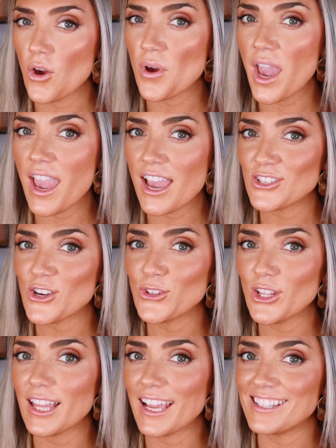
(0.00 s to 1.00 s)
Okay, I
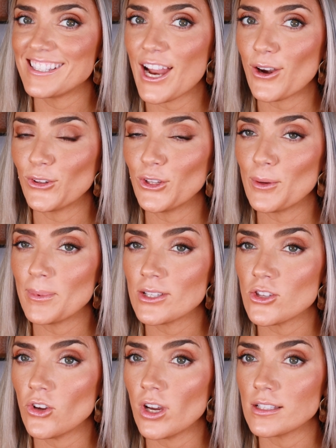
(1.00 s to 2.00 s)
turned the lights down a little
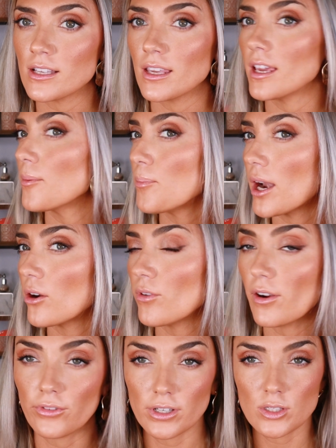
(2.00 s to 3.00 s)
bit so you guys could get a better
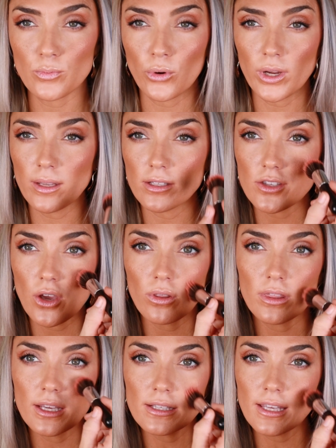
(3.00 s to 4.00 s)
reference point.
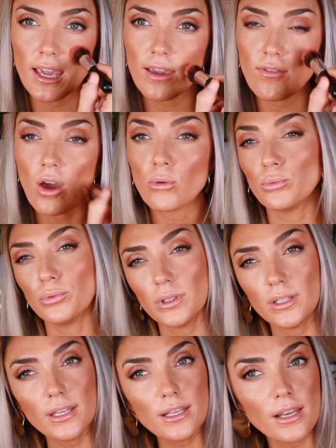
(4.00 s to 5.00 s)
So this gave a
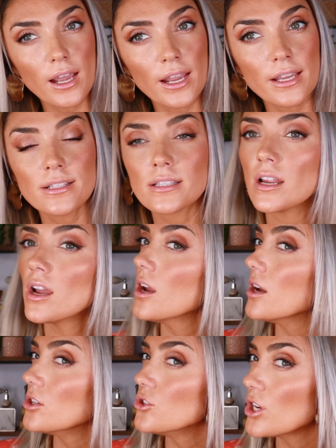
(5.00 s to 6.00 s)
really nice,
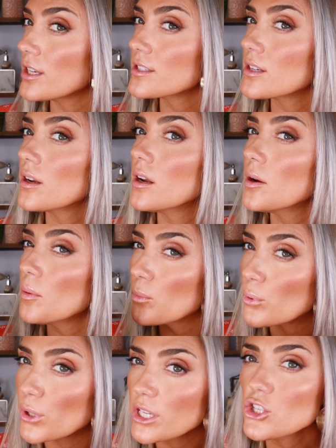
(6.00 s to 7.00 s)
just
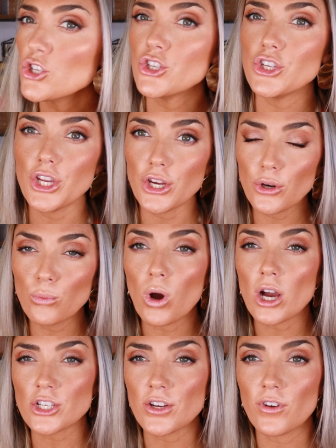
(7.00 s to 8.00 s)
pretty sheer
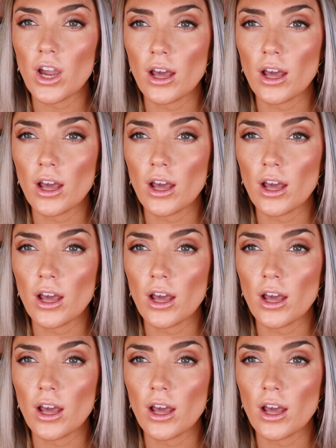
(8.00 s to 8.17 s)
wash of